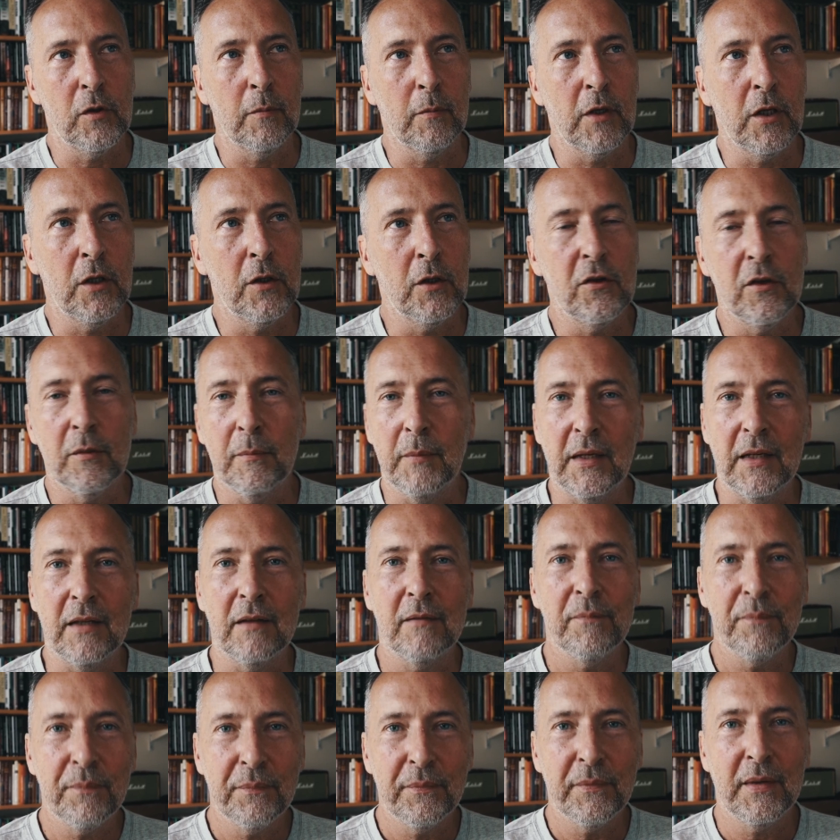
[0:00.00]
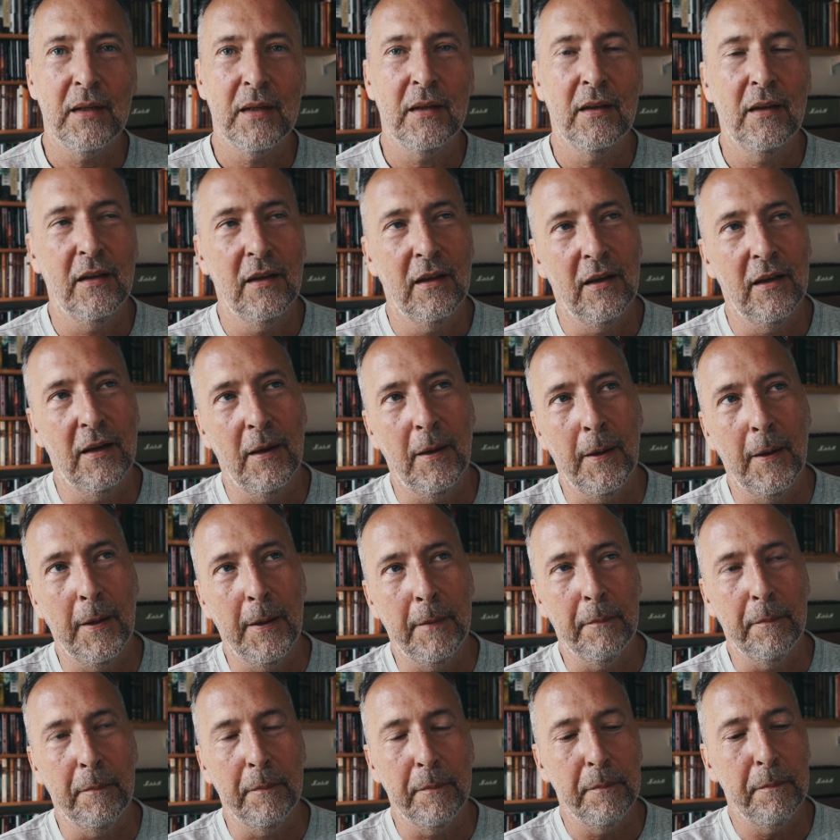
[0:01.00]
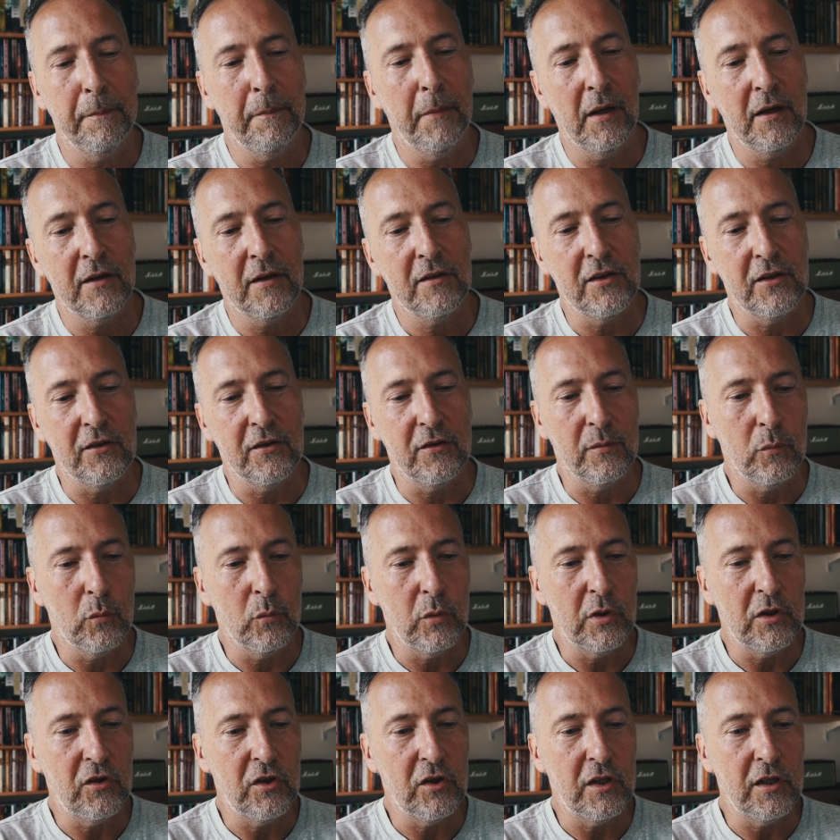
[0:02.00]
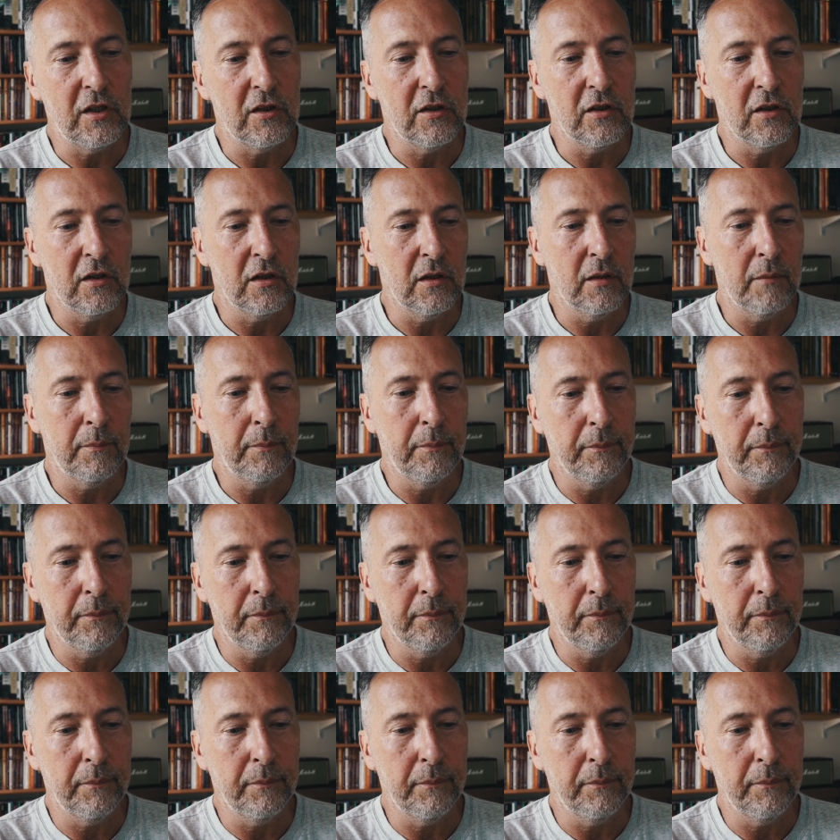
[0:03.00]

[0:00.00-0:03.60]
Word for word: glutamate um, Marxism, which is uh,